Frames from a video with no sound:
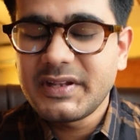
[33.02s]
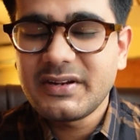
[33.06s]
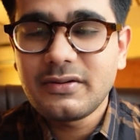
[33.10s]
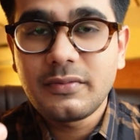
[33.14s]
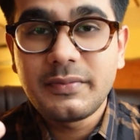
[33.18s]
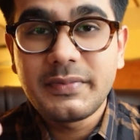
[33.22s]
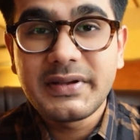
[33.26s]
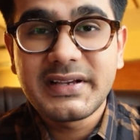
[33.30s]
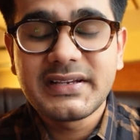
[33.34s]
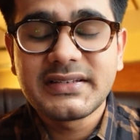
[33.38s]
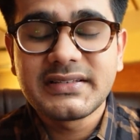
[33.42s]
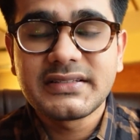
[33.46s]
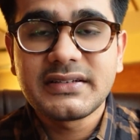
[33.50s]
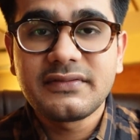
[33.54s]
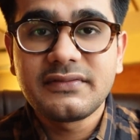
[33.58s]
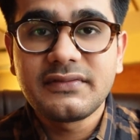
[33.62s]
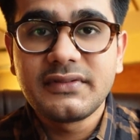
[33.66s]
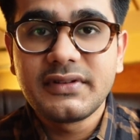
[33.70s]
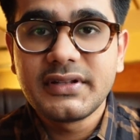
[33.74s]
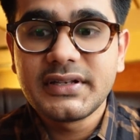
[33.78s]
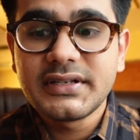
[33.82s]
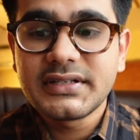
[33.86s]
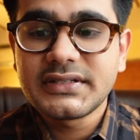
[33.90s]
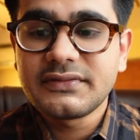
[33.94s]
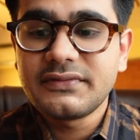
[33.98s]
because
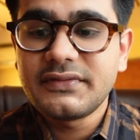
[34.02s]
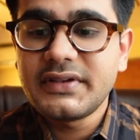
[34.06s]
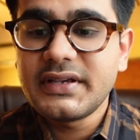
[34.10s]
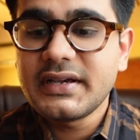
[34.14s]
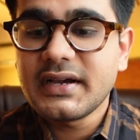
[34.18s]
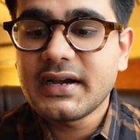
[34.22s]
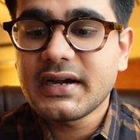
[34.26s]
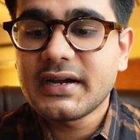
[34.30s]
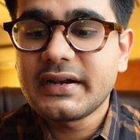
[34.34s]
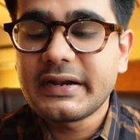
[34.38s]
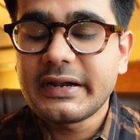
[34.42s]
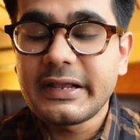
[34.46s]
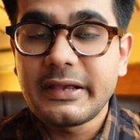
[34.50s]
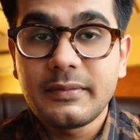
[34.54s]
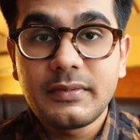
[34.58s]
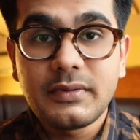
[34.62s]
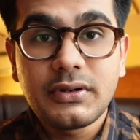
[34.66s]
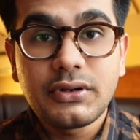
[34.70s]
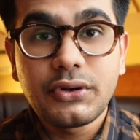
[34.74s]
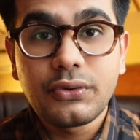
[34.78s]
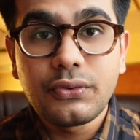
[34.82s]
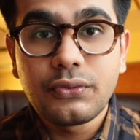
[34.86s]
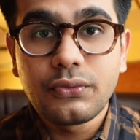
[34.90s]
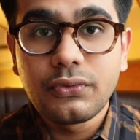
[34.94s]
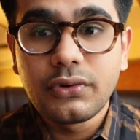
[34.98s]
of this we are able
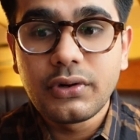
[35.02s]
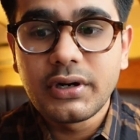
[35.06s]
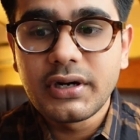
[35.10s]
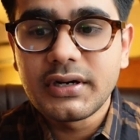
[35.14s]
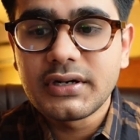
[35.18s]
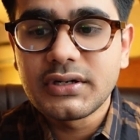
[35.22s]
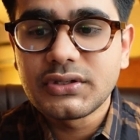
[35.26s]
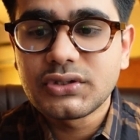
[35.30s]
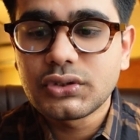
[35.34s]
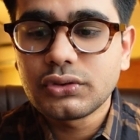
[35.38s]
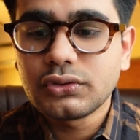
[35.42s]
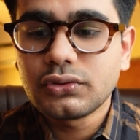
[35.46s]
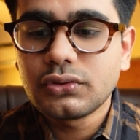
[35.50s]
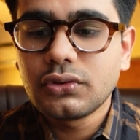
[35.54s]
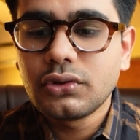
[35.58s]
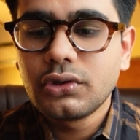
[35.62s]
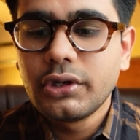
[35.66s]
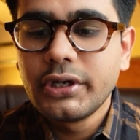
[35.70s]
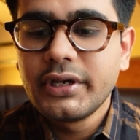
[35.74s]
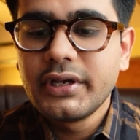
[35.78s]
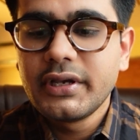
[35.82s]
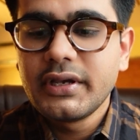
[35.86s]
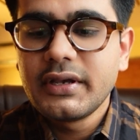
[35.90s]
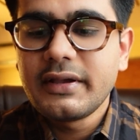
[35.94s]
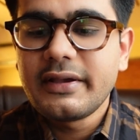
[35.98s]
to do it. So
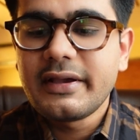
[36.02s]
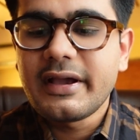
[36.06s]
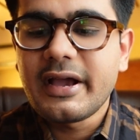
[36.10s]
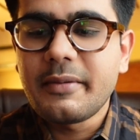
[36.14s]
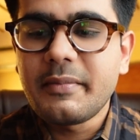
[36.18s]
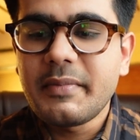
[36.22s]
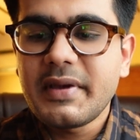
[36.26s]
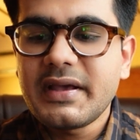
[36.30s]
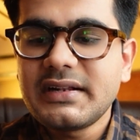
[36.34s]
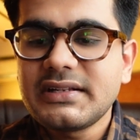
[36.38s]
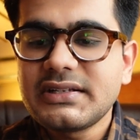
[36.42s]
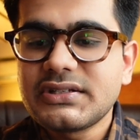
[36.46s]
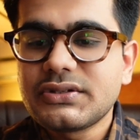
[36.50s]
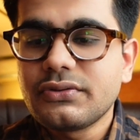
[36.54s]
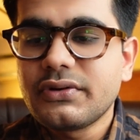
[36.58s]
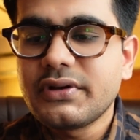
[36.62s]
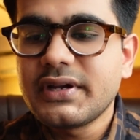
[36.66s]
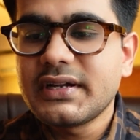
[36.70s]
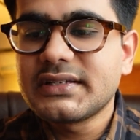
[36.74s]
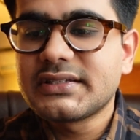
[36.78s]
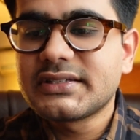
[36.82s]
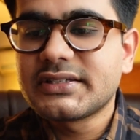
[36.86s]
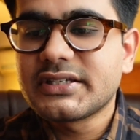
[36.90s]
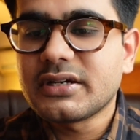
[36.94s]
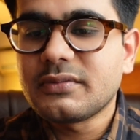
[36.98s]
I managed to
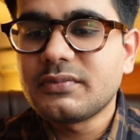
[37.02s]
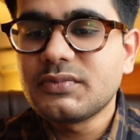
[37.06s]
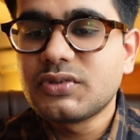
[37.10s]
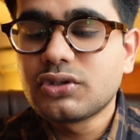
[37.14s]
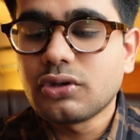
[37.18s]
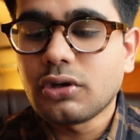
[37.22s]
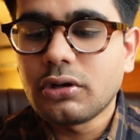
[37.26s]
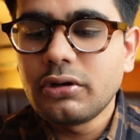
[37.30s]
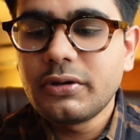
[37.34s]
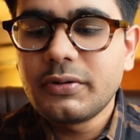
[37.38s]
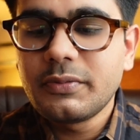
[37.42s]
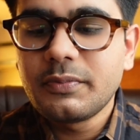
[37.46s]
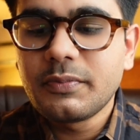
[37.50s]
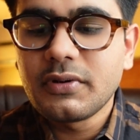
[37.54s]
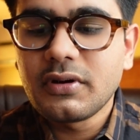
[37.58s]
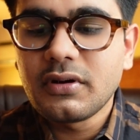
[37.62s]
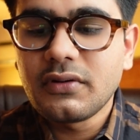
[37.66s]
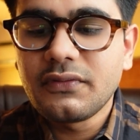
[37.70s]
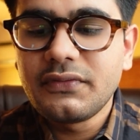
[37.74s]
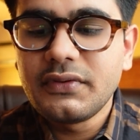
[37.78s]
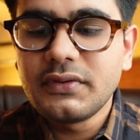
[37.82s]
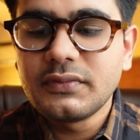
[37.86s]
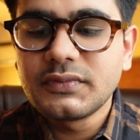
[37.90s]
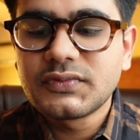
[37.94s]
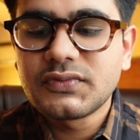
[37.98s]
get some solid
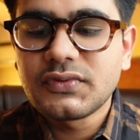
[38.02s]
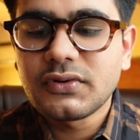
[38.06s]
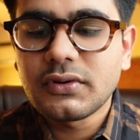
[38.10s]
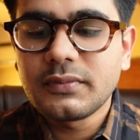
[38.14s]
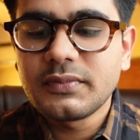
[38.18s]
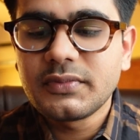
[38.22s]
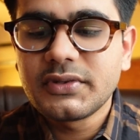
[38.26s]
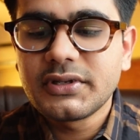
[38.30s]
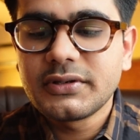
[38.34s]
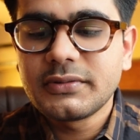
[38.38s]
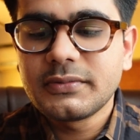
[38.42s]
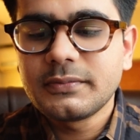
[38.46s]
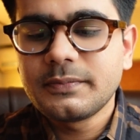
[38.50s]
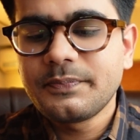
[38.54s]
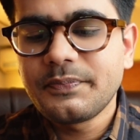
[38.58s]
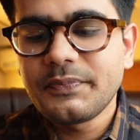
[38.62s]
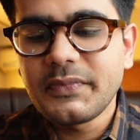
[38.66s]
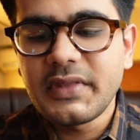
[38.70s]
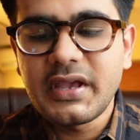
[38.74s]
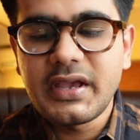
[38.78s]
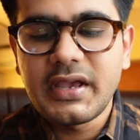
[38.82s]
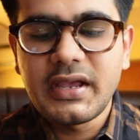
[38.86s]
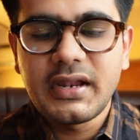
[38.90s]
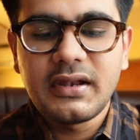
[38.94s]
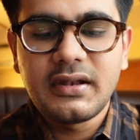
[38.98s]
perfumes from them,
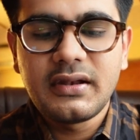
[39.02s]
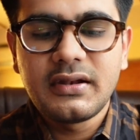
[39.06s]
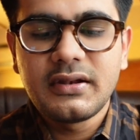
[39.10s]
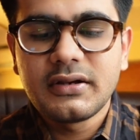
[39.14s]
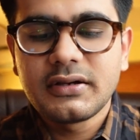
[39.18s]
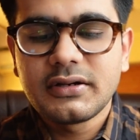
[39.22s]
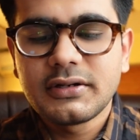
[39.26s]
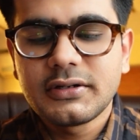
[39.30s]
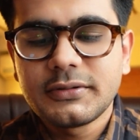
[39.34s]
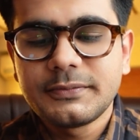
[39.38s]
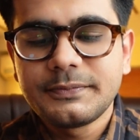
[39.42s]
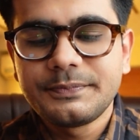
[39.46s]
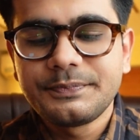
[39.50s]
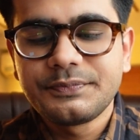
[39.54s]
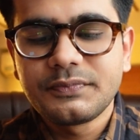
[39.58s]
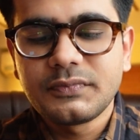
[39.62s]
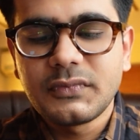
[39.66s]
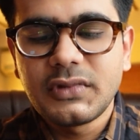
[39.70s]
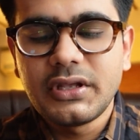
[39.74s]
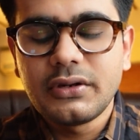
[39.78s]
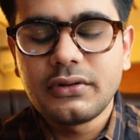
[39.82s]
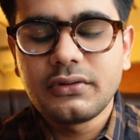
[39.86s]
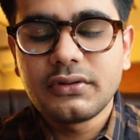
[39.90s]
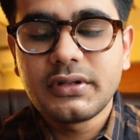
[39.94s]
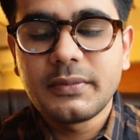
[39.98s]
and
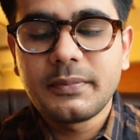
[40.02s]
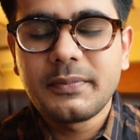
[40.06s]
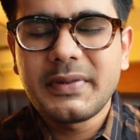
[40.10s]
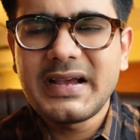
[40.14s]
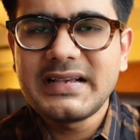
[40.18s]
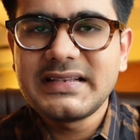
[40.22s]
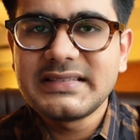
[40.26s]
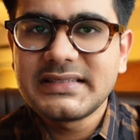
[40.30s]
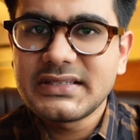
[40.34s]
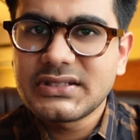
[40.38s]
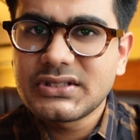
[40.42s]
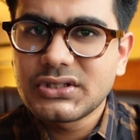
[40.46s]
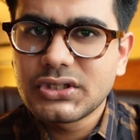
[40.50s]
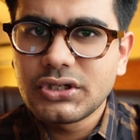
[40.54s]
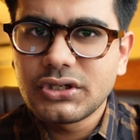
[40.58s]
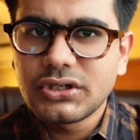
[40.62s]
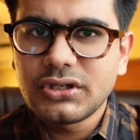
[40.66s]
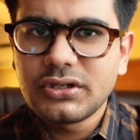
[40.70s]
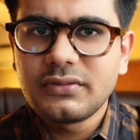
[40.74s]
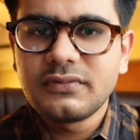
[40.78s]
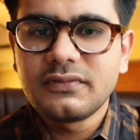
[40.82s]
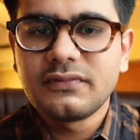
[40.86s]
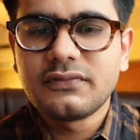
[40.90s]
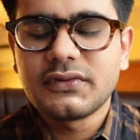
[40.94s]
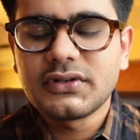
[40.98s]
the price is
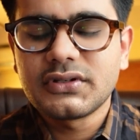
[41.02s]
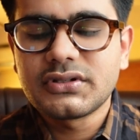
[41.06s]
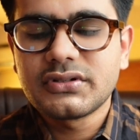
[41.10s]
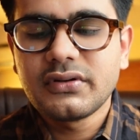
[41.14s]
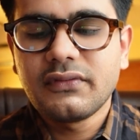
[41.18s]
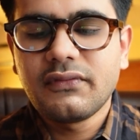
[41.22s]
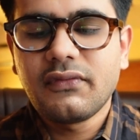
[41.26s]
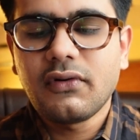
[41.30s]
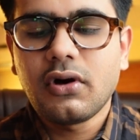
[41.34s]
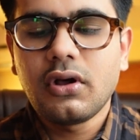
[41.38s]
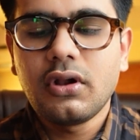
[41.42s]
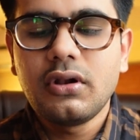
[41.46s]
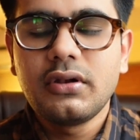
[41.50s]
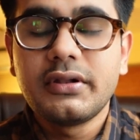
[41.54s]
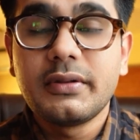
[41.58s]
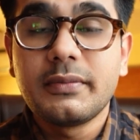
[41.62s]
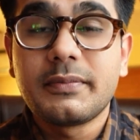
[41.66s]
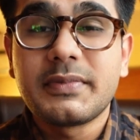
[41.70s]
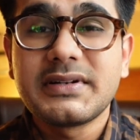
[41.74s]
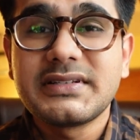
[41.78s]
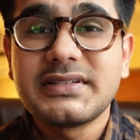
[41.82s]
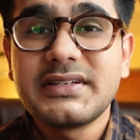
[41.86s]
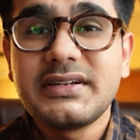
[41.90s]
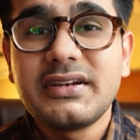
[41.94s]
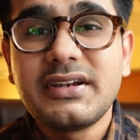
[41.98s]
good. First of all, the
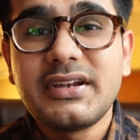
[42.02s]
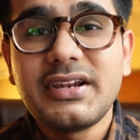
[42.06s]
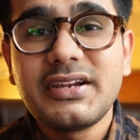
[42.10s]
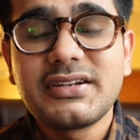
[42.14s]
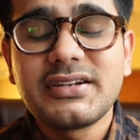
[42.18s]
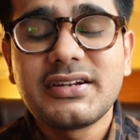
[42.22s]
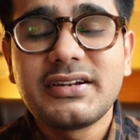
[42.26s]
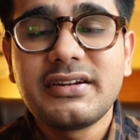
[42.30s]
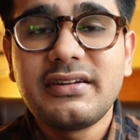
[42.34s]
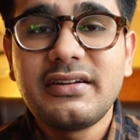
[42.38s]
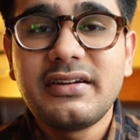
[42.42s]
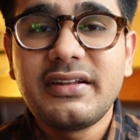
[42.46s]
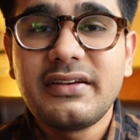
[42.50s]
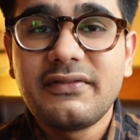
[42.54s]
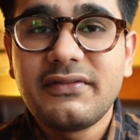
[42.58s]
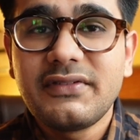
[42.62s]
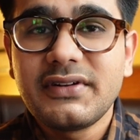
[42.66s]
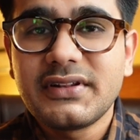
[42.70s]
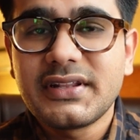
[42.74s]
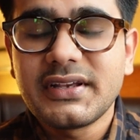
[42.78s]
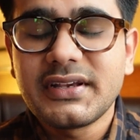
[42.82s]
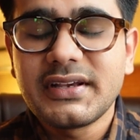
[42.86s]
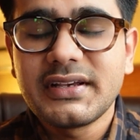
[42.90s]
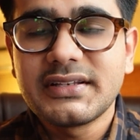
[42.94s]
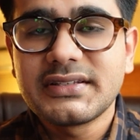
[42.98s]
presentation and
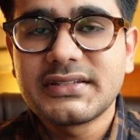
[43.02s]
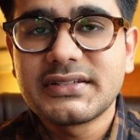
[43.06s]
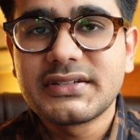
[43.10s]
everything is